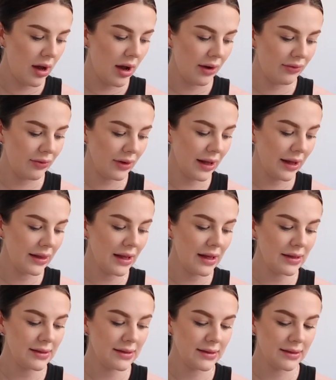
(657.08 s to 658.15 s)
I feel like
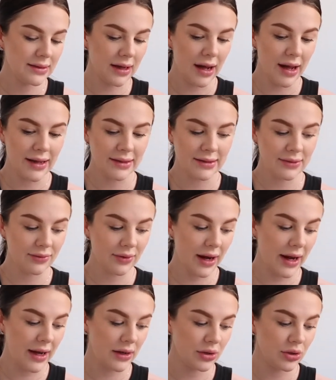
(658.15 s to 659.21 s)
their size
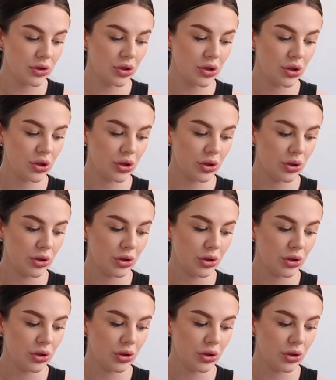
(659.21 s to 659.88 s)
range,